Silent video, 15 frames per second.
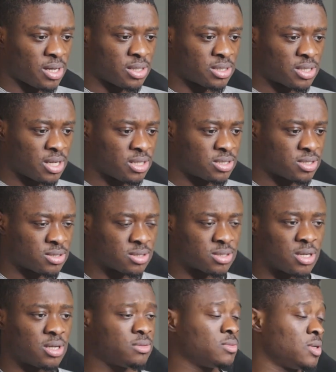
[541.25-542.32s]

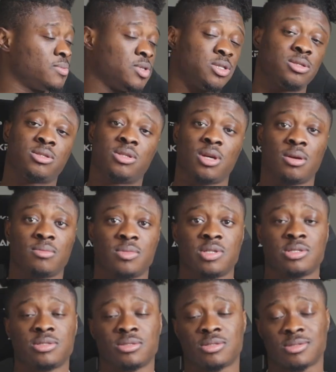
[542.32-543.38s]
intentions. I mean, shit,
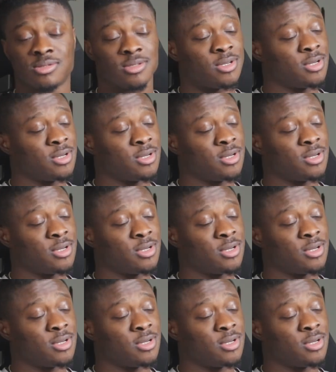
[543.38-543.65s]
man.